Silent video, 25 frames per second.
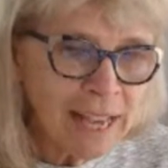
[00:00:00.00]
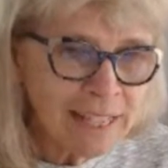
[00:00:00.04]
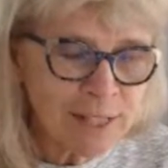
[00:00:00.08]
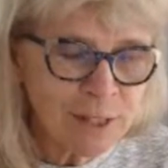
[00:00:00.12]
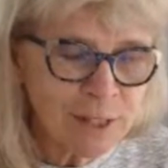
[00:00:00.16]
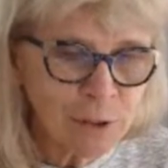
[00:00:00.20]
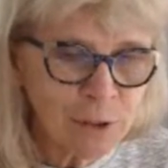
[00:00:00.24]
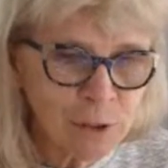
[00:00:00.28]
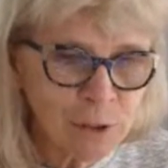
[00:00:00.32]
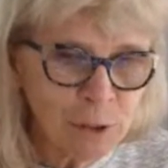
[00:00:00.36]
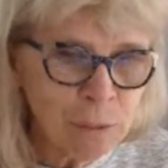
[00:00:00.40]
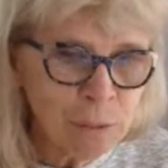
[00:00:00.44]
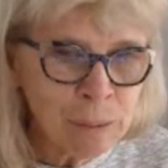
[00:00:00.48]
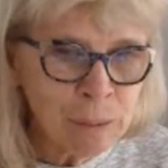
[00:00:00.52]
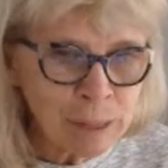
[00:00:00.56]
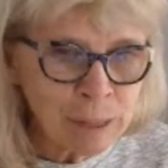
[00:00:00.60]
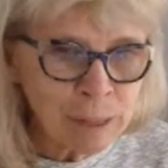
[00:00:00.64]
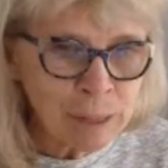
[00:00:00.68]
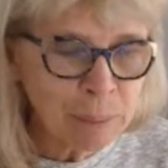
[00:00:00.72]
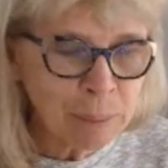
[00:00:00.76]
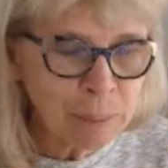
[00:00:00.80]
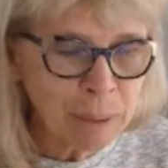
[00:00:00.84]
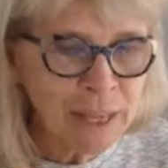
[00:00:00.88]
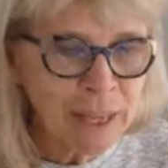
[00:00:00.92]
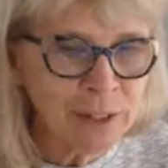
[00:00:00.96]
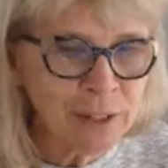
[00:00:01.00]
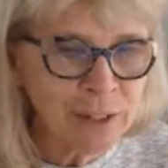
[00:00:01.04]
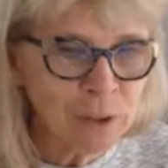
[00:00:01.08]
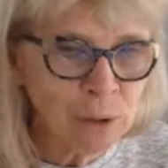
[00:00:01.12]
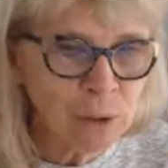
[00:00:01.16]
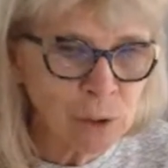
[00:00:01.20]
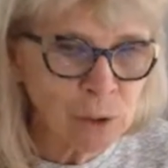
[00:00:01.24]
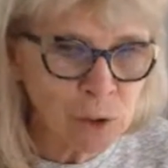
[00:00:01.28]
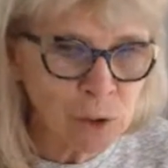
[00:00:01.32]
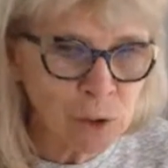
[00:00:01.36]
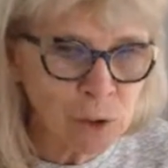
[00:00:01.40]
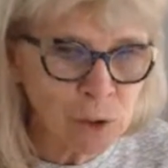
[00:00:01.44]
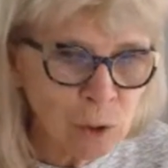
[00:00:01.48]
so you must be at your
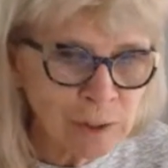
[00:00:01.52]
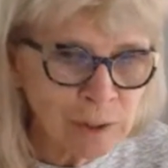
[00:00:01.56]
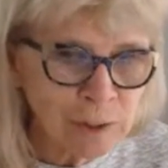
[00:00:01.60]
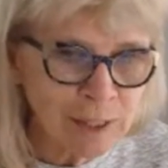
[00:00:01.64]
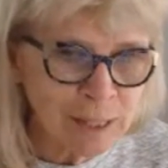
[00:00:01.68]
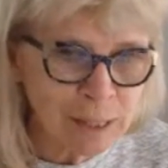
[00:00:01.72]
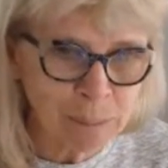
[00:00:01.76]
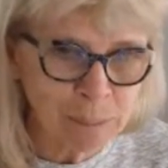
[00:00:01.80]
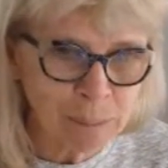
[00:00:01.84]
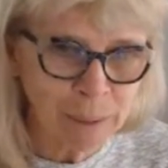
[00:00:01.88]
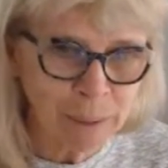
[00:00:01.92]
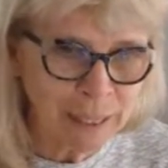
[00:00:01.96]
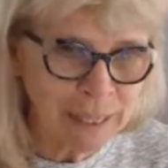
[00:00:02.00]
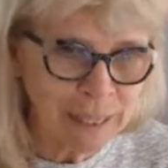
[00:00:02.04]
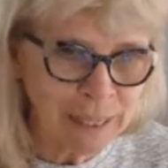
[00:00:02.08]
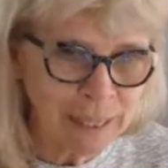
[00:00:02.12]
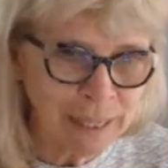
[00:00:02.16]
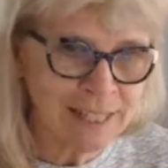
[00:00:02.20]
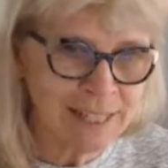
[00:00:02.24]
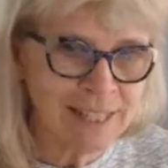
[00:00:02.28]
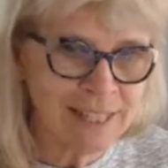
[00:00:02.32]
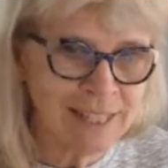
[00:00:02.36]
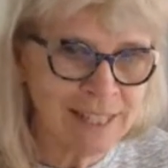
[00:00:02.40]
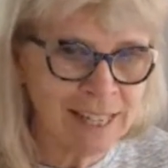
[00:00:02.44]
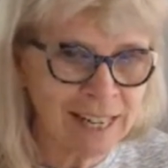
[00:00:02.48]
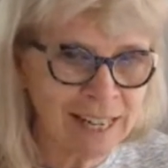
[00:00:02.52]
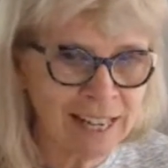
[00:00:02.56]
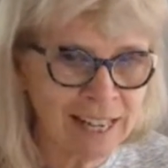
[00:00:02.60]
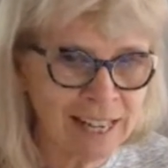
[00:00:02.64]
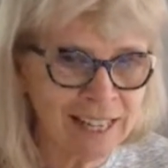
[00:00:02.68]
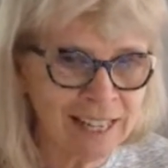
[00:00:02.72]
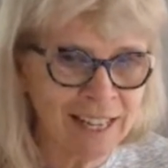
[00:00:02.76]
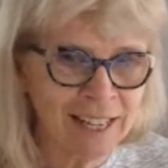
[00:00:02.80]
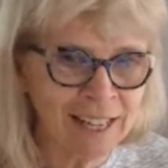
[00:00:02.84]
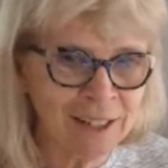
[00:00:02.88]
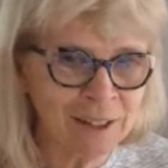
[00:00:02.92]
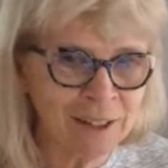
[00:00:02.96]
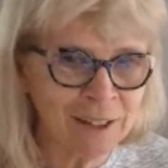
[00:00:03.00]
daughter's place today,
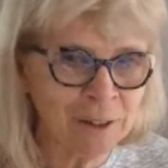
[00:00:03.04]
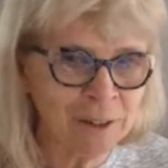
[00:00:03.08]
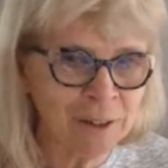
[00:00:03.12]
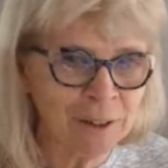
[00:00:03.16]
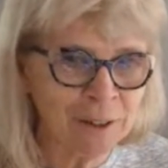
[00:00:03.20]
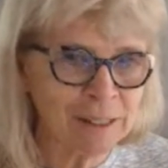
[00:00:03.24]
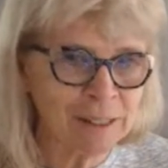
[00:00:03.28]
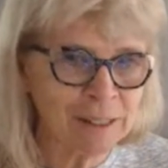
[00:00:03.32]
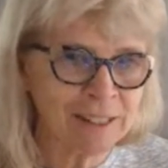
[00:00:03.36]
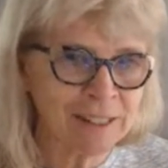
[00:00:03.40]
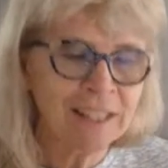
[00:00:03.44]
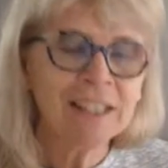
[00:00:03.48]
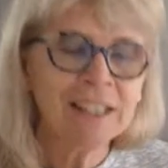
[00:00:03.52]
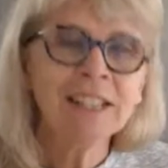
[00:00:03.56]
Ingrid.